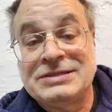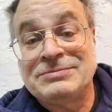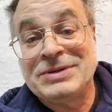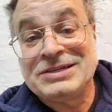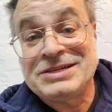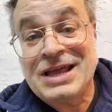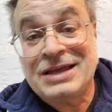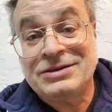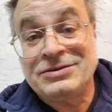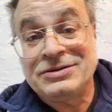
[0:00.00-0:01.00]
has been
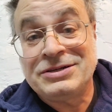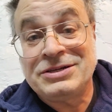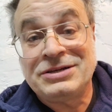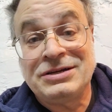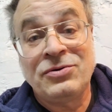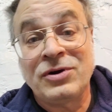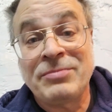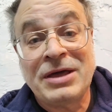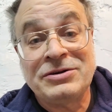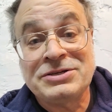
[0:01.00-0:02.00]
John Kutch. Thorium
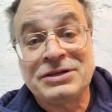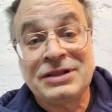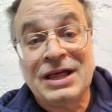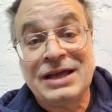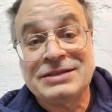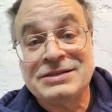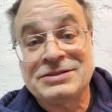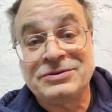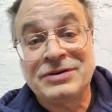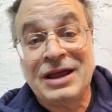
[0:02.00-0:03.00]
Energy Alliance is
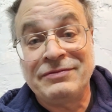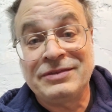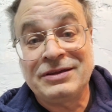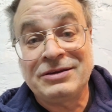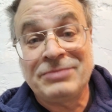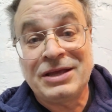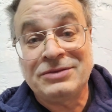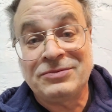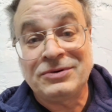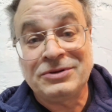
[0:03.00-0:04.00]
doing everything to make
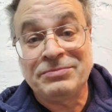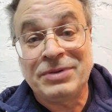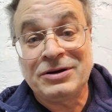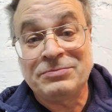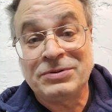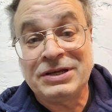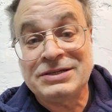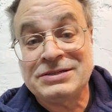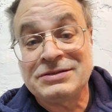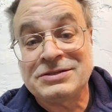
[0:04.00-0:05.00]
the world a better
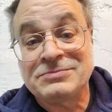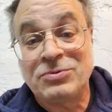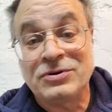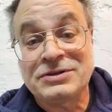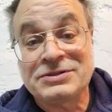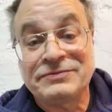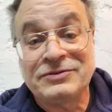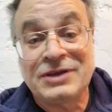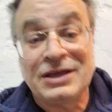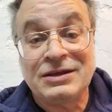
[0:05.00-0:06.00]
place. Support us if you can.